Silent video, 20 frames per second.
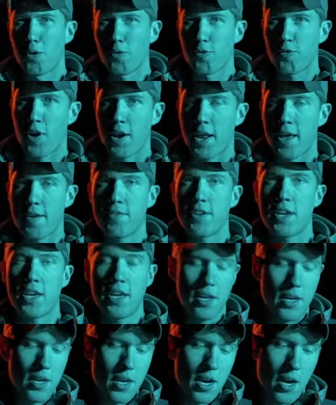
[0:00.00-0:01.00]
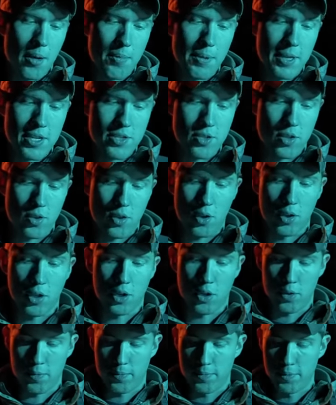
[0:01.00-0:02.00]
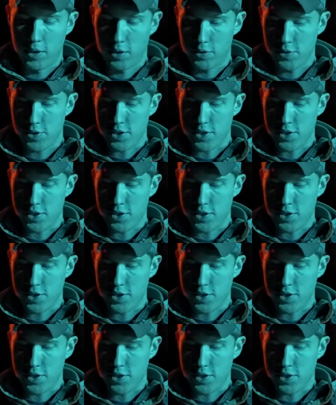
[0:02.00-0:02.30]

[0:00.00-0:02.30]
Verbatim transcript: more front heavy uh, because of their little little